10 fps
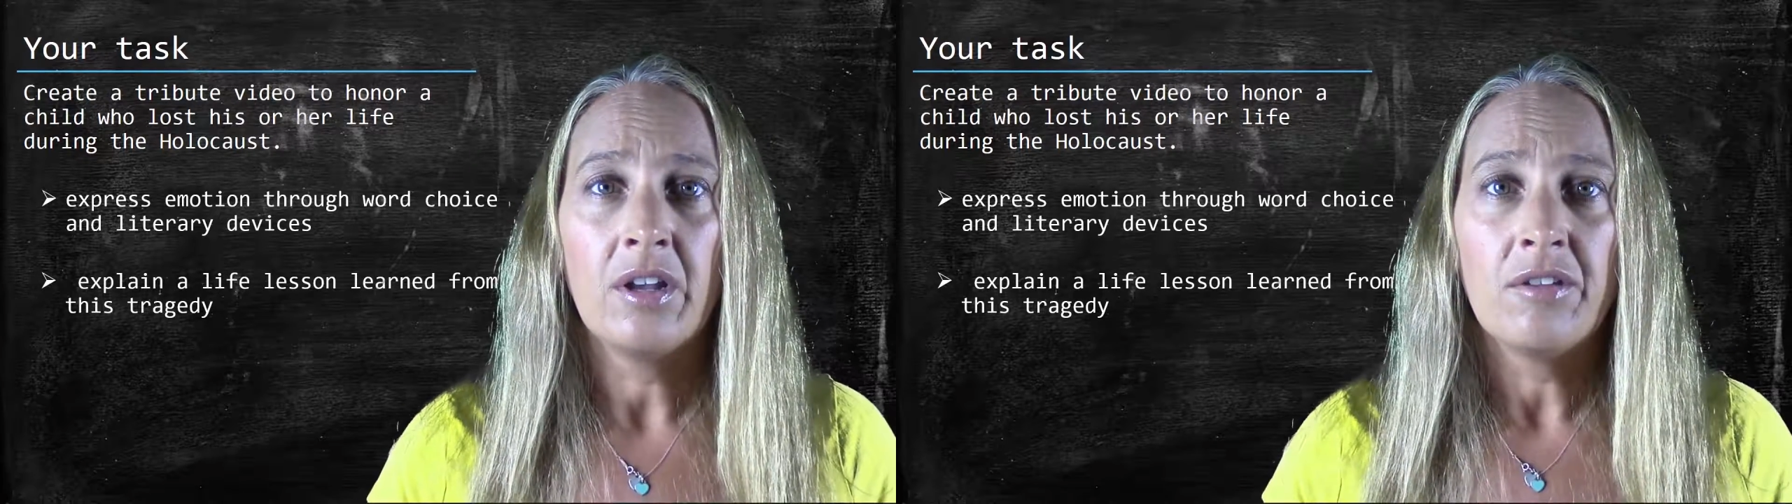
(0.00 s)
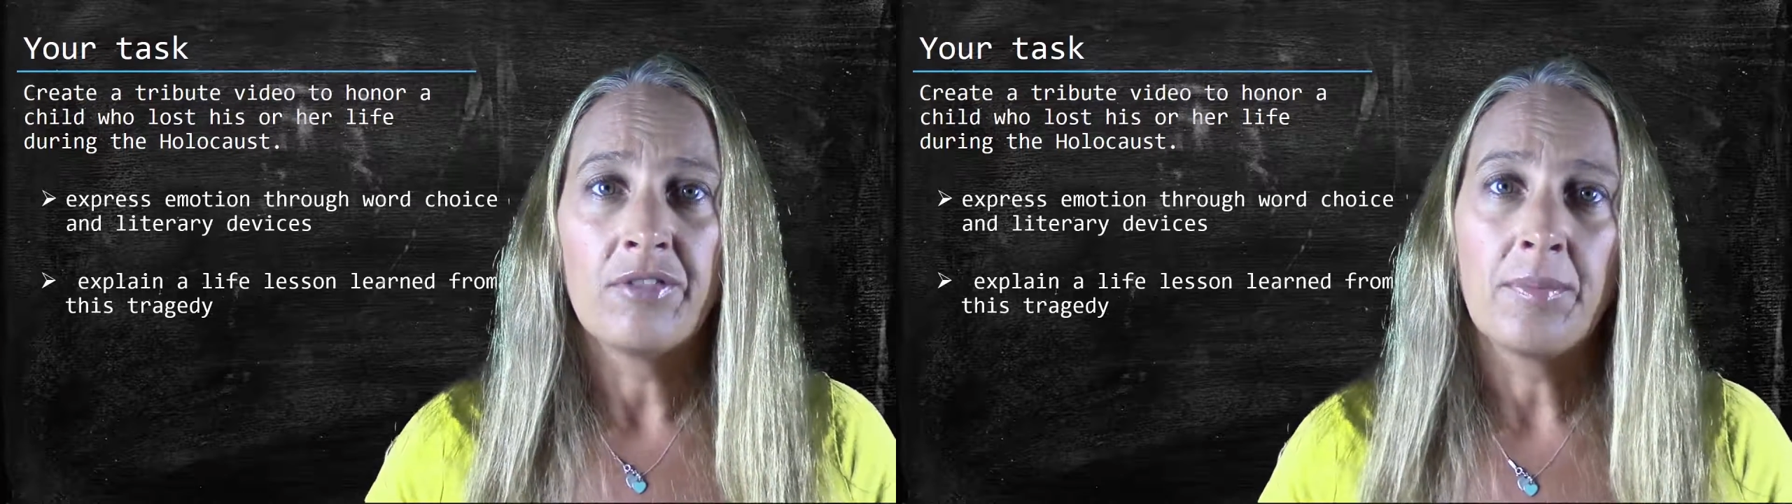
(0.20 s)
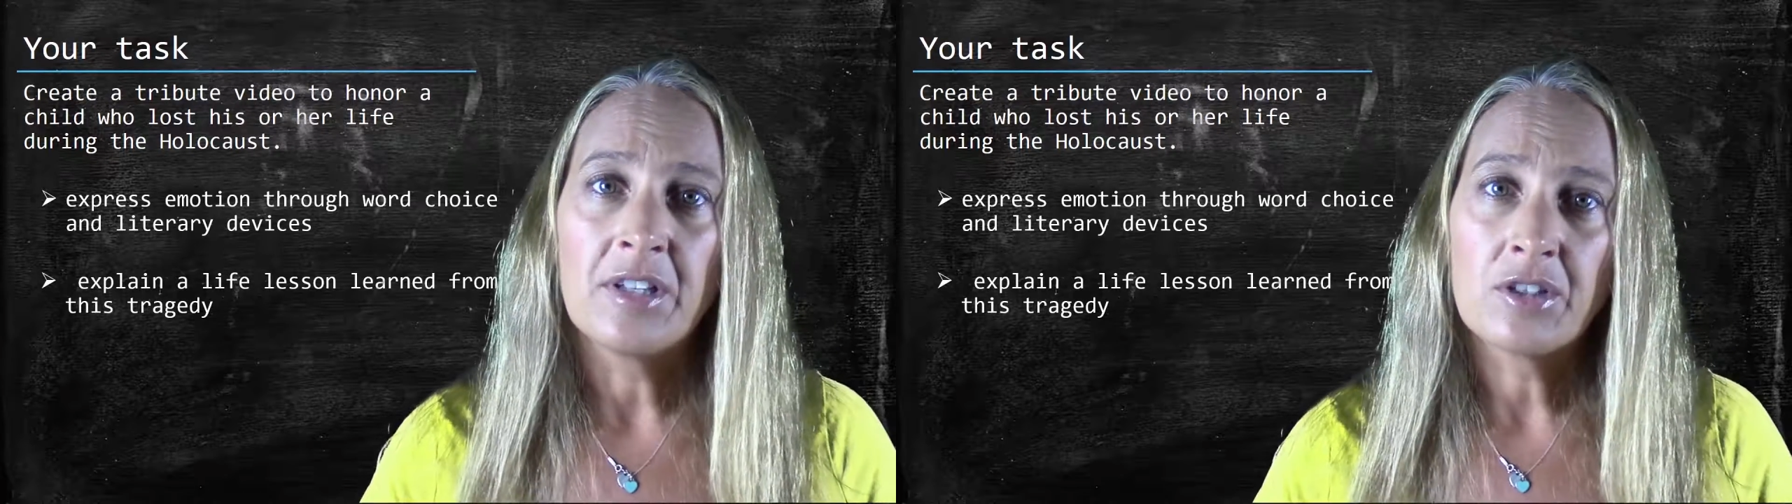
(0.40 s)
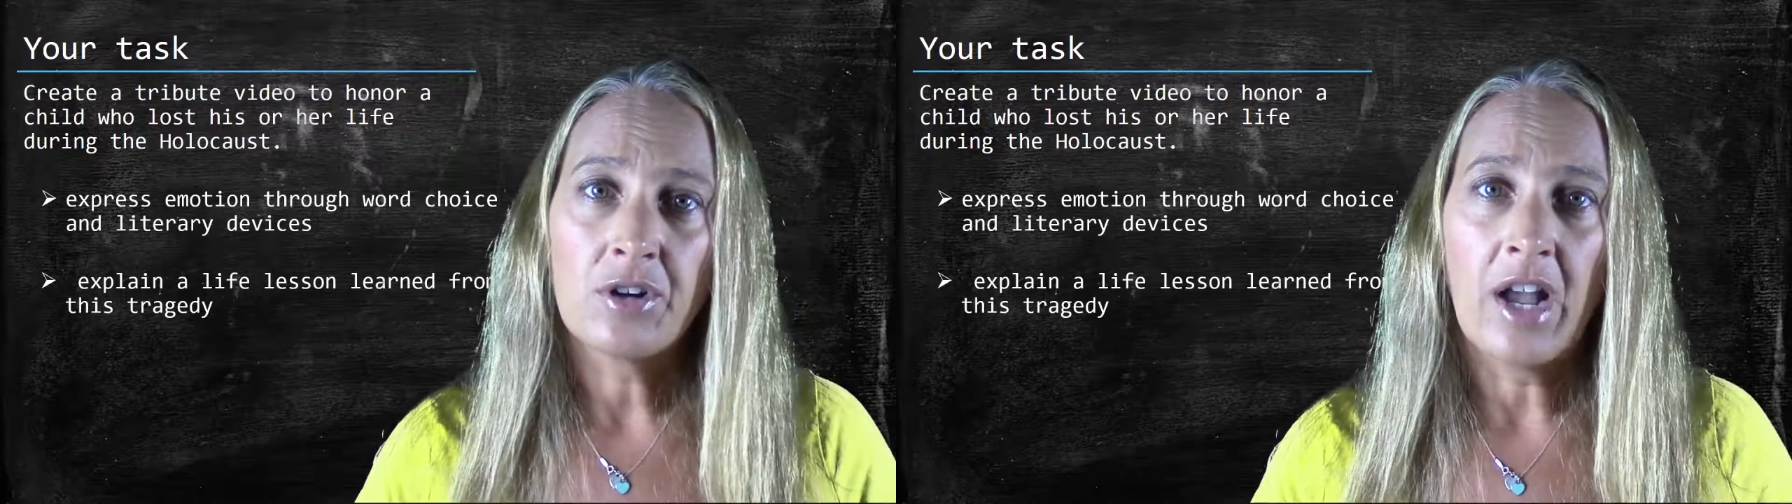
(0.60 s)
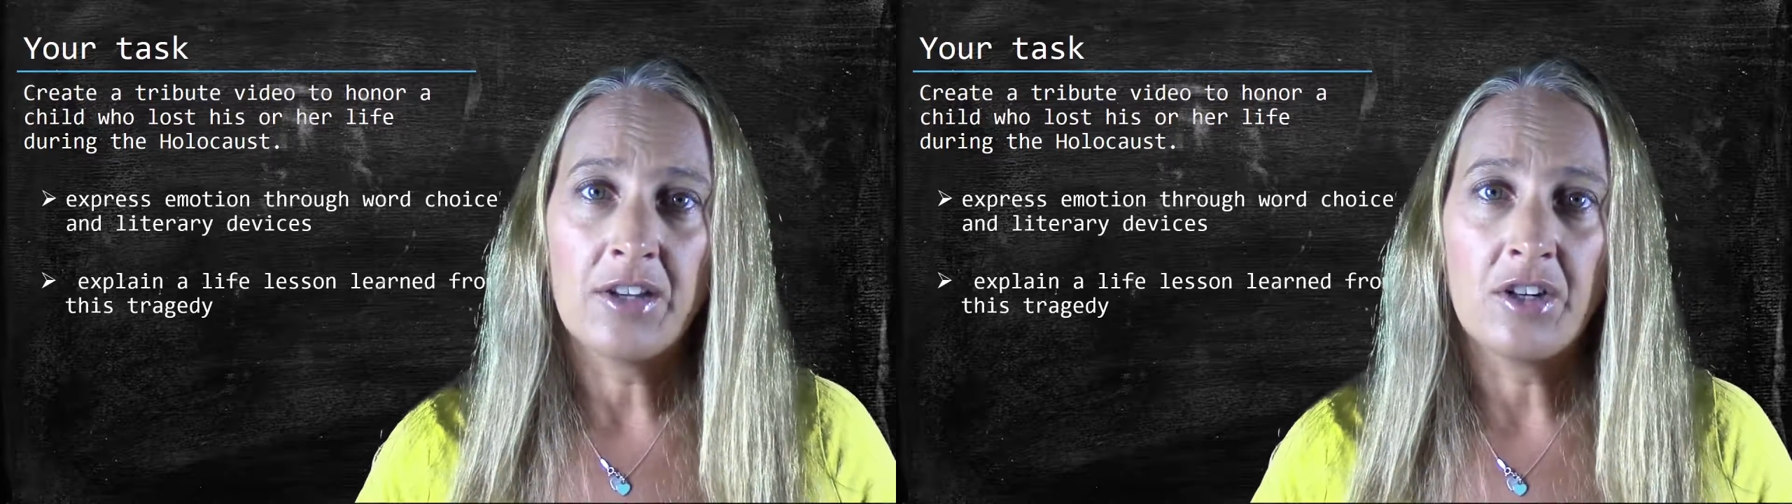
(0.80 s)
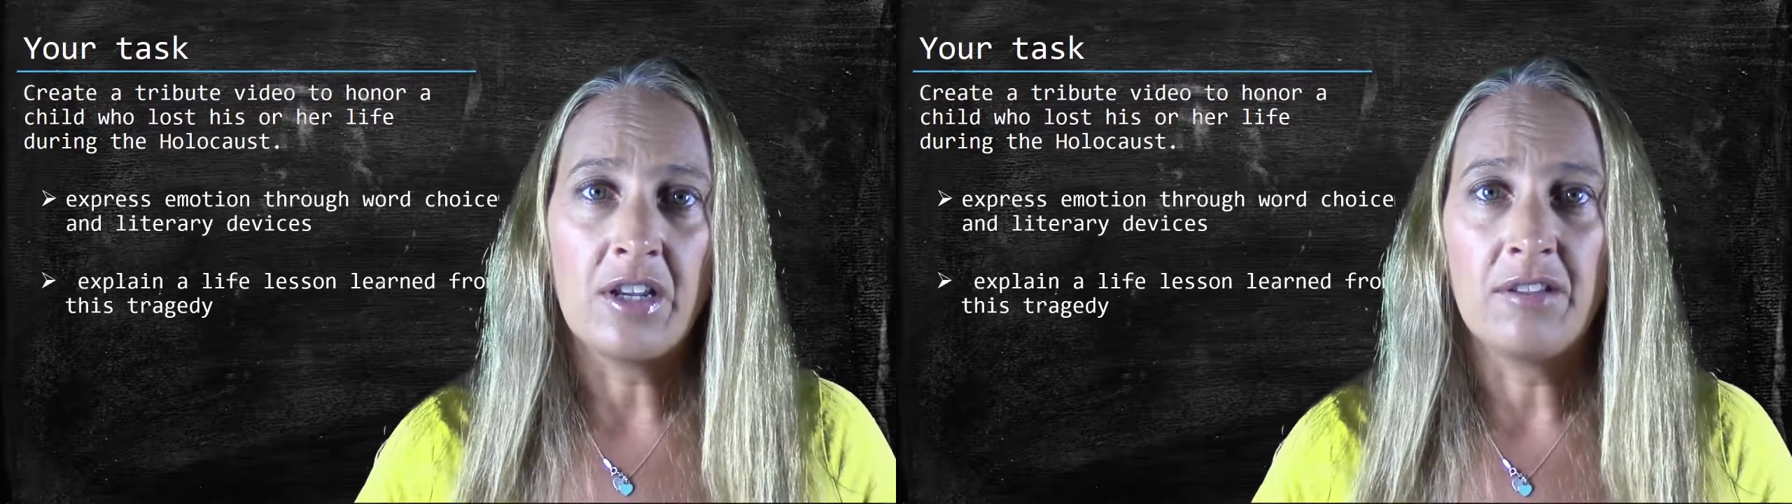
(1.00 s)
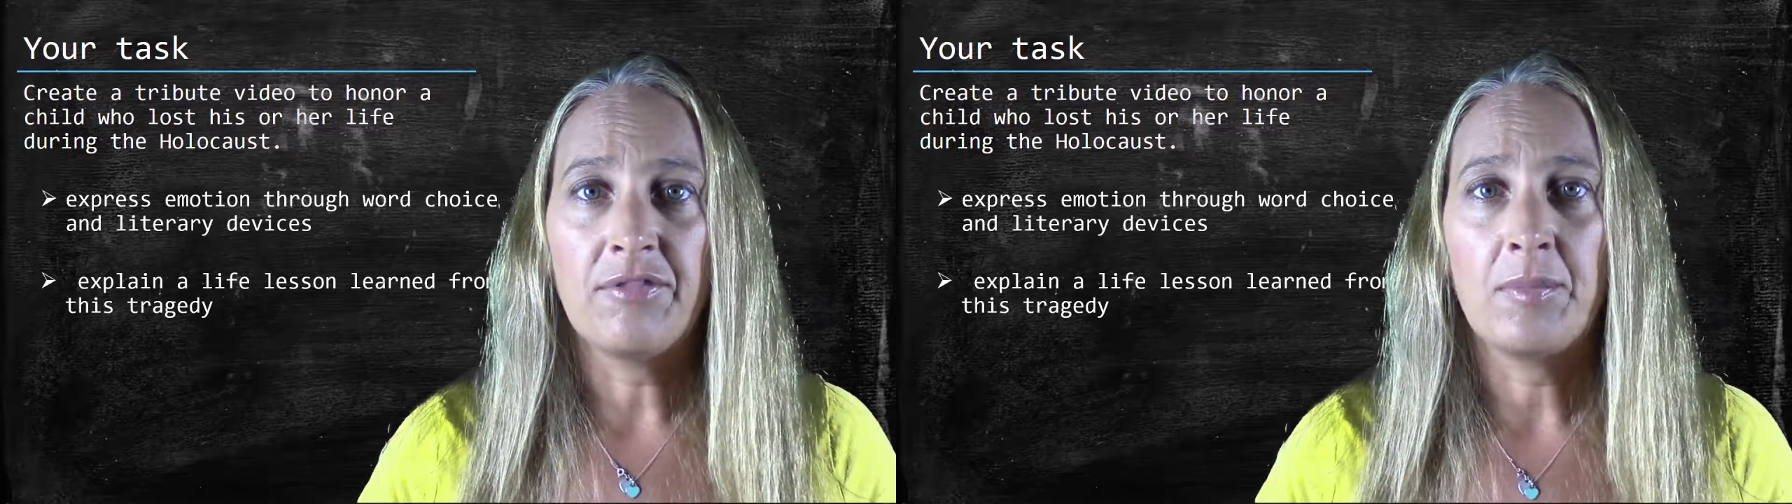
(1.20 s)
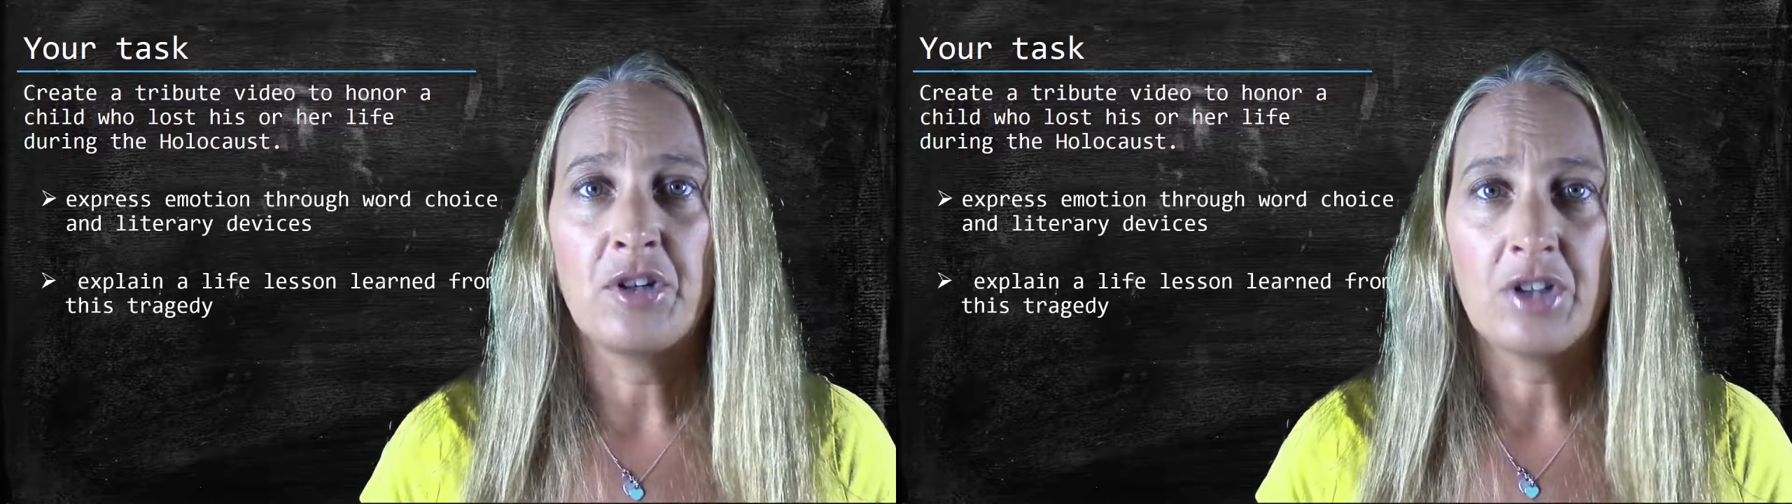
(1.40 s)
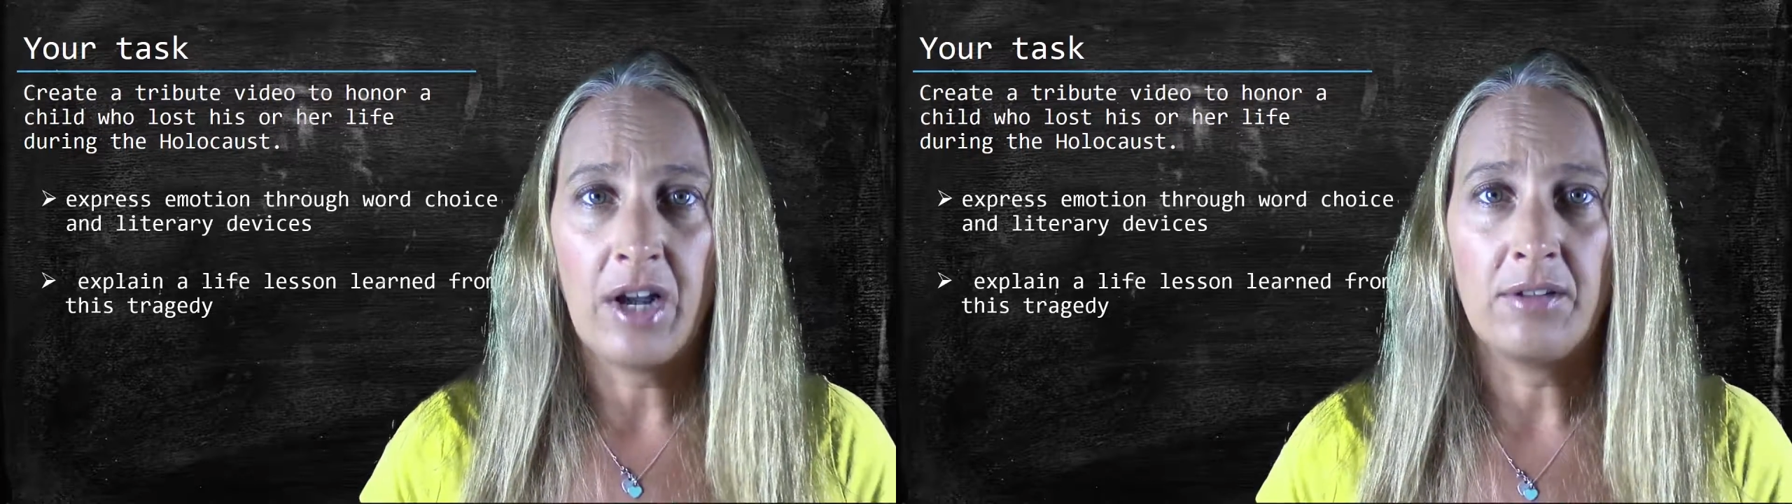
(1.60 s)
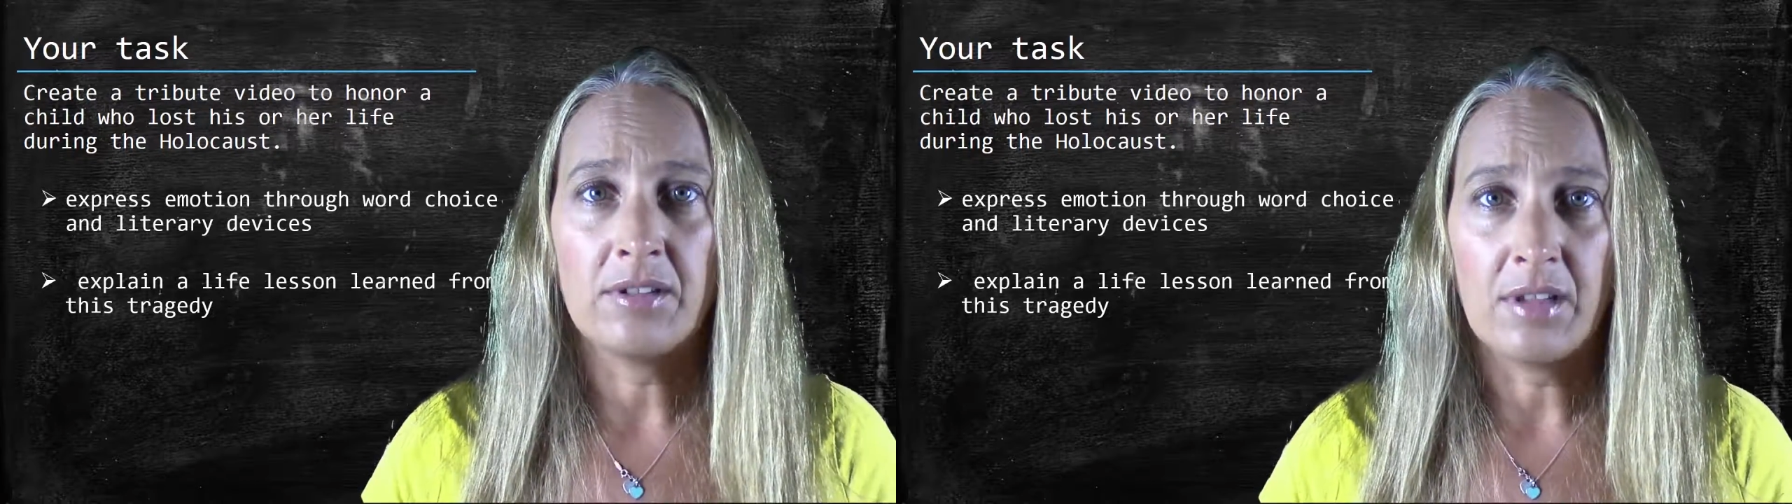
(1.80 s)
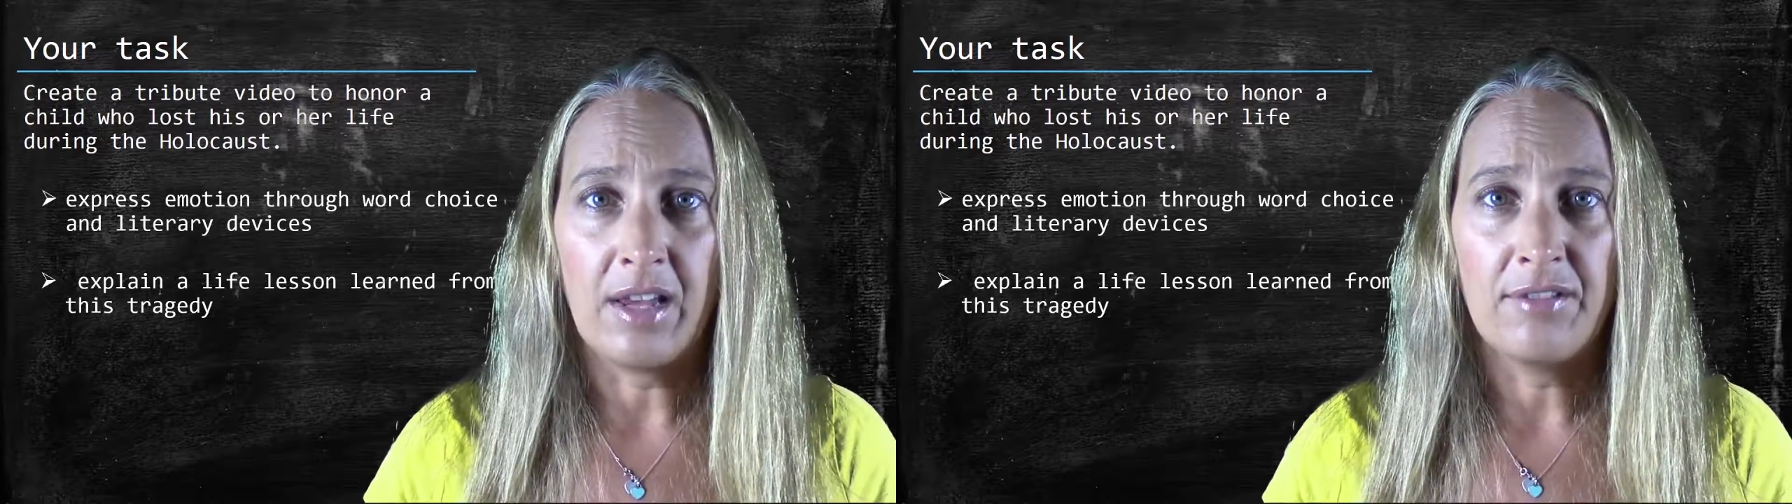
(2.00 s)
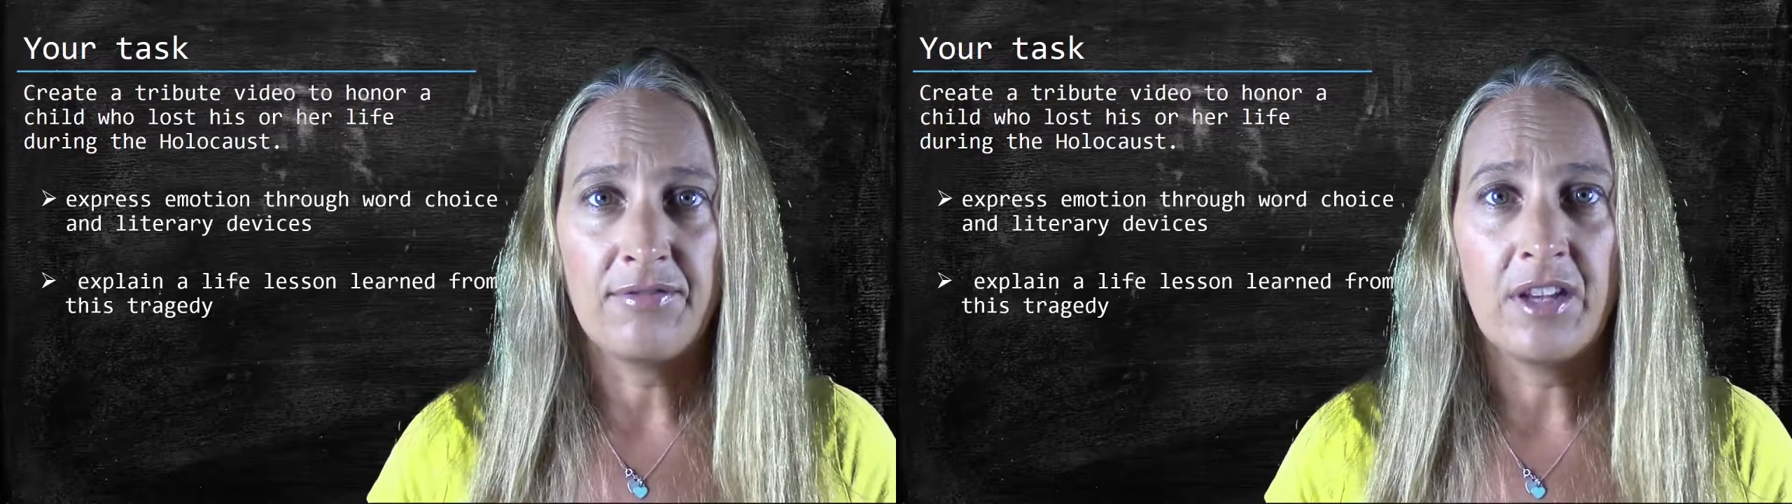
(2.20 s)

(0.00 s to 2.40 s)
from this tragedy and from your child's life,